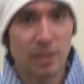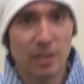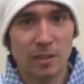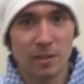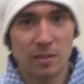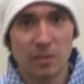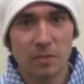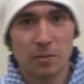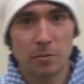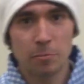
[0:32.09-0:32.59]

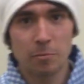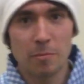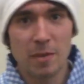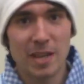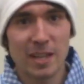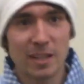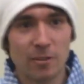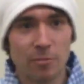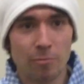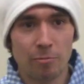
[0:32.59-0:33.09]
It's
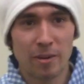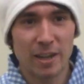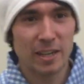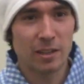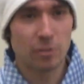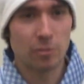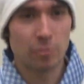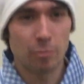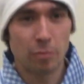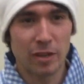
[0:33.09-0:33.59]
made
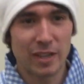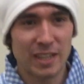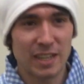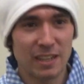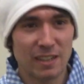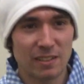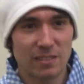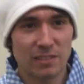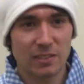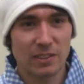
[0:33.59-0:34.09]

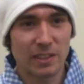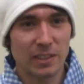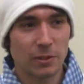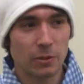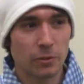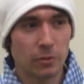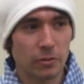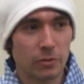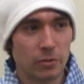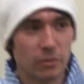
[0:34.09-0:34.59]
record-breaking
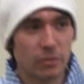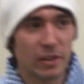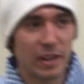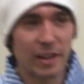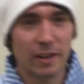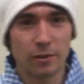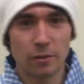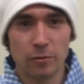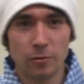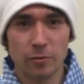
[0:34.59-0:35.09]
sales
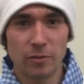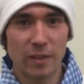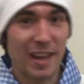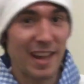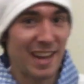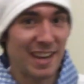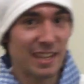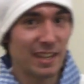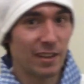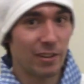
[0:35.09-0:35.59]
out of
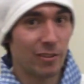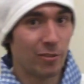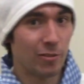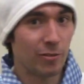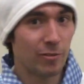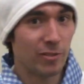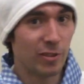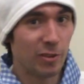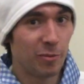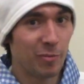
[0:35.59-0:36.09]
any
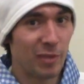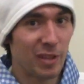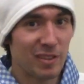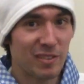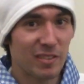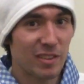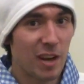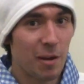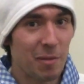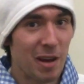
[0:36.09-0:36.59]
other film
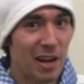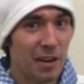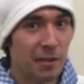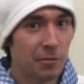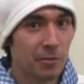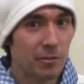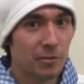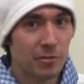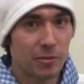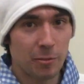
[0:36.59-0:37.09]
that's come
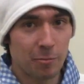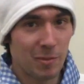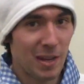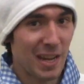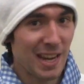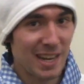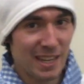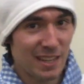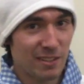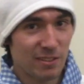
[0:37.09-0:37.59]
out from
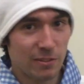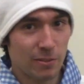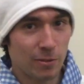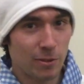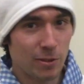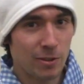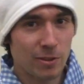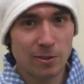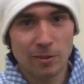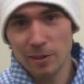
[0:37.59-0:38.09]
any
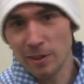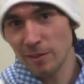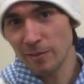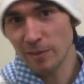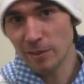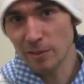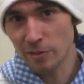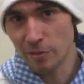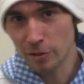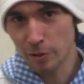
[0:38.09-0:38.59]
studio,
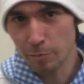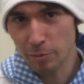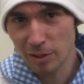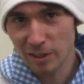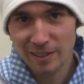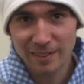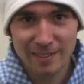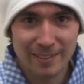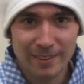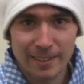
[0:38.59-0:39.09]
even
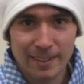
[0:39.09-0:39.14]
Ghibli.